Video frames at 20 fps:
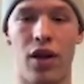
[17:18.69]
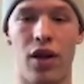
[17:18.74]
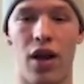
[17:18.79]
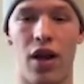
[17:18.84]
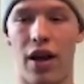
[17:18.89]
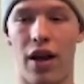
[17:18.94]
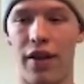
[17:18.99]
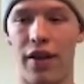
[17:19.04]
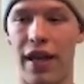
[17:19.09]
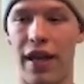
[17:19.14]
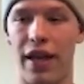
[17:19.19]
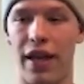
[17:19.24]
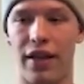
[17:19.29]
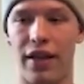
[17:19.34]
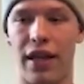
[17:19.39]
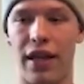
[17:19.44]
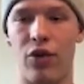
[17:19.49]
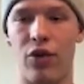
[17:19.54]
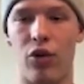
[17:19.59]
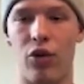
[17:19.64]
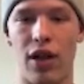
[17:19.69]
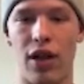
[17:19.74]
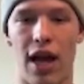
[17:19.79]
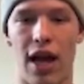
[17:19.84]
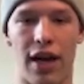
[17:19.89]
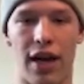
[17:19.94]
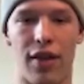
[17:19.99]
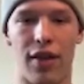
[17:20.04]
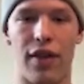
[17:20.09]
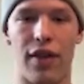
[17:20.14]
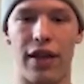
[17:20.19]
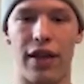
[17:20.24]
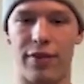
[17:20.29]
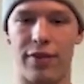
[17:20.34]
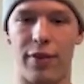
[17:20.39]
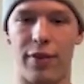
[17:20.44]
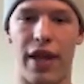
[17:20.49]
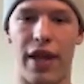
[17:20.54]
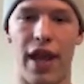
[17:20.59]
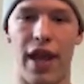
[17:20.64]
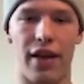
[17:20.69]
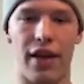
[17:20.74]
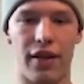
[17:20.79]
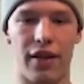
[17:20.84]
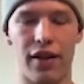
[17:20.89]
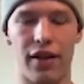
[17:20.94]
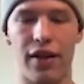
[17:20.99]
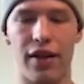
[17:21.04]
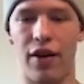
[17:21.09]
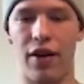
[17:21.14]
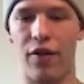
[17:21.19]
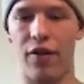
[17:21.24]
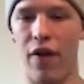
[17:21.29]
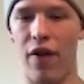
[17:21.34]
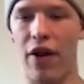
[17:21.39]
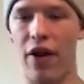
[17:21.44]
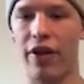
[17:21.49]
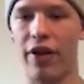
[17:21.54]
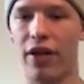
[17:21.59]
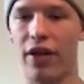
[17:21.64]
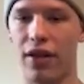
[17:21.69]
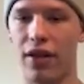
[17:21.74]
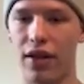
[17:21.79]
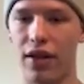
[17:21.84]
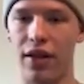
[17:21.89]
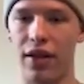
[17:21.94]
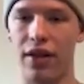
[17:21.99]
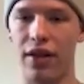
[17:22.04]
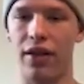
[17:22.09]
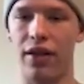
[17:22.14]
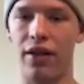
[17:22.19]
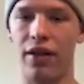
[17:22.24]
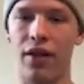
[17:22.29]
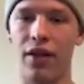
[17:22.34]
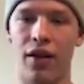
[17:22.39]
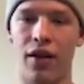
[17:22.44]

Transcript: They do a lot of things mechanically that are very clean,